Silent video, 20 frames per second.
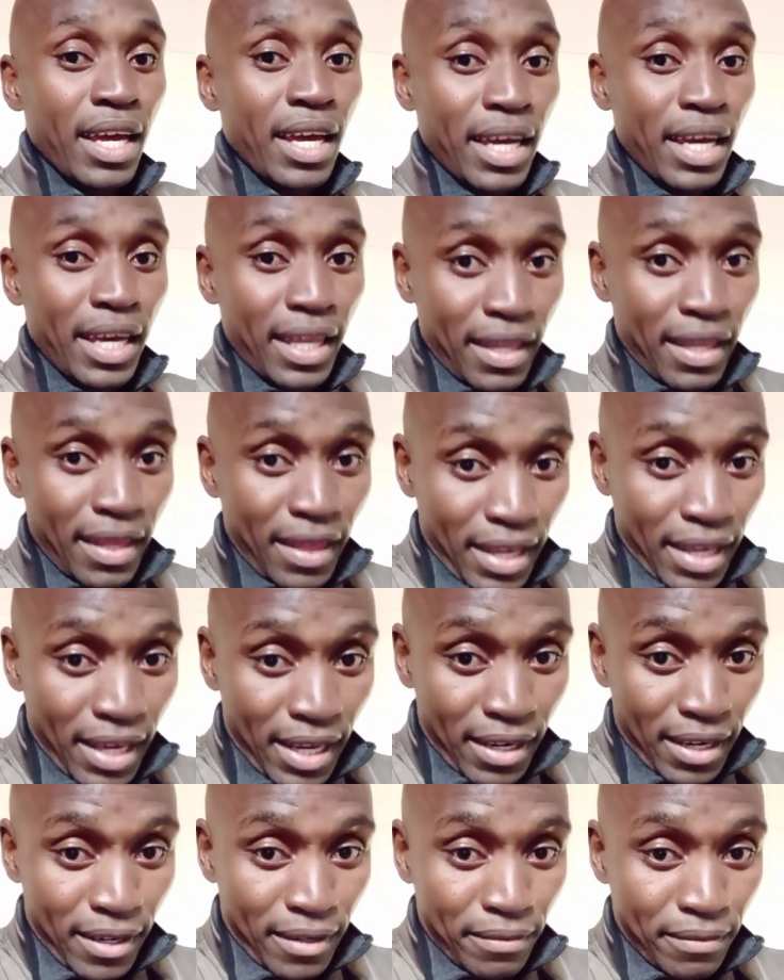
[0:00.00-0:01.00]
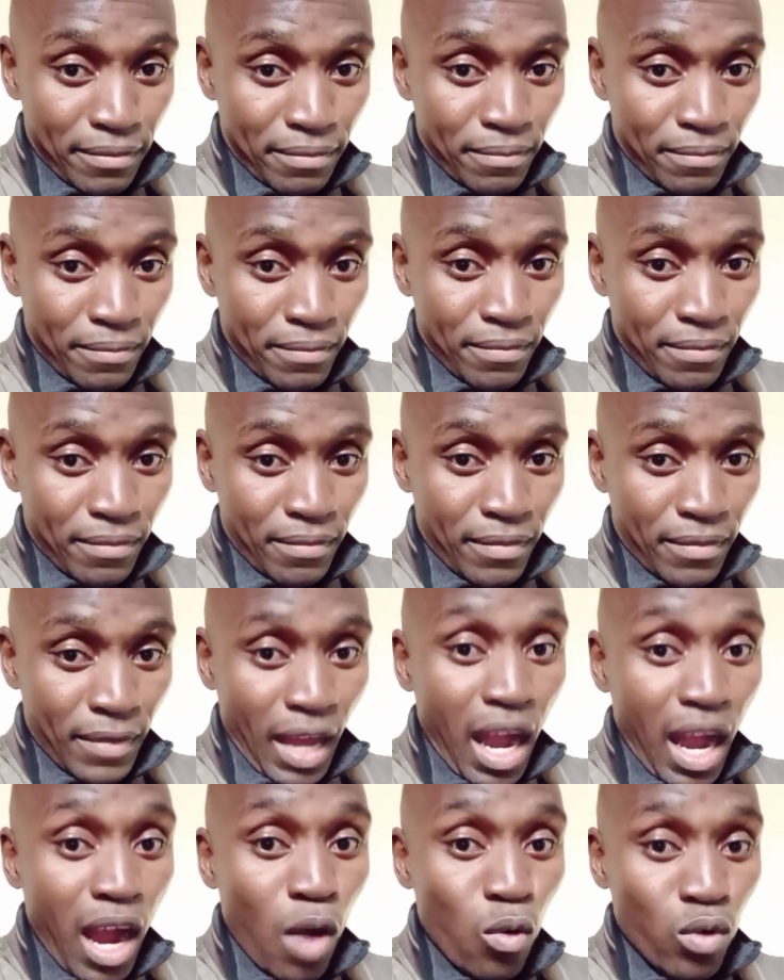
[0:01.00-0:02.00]
And then
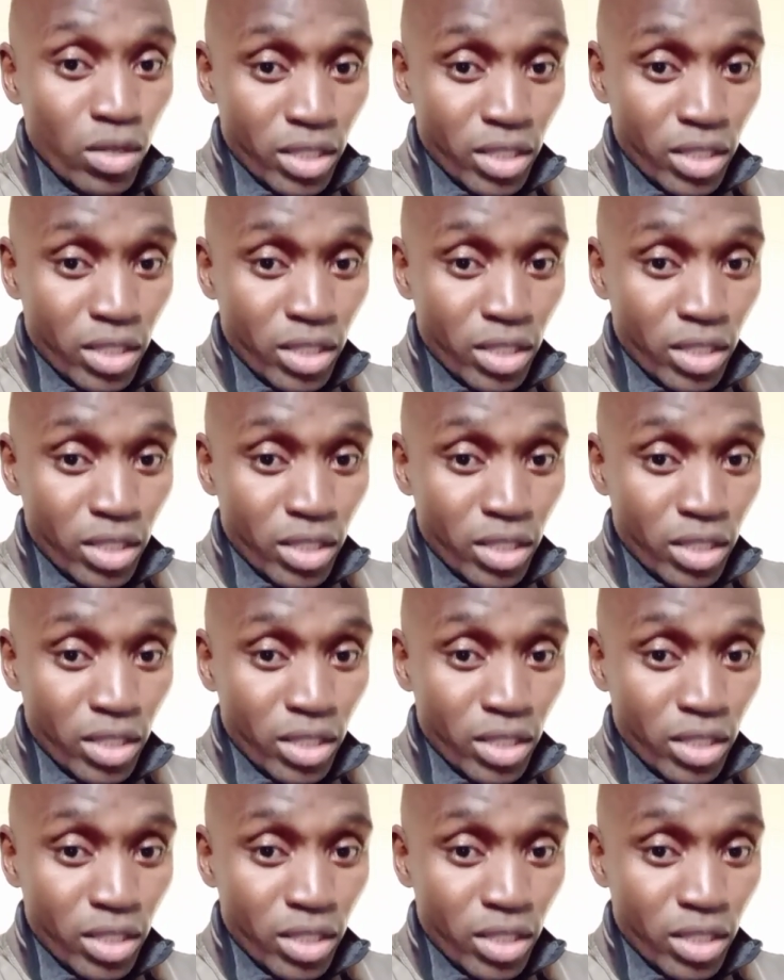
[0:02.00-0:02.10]
I will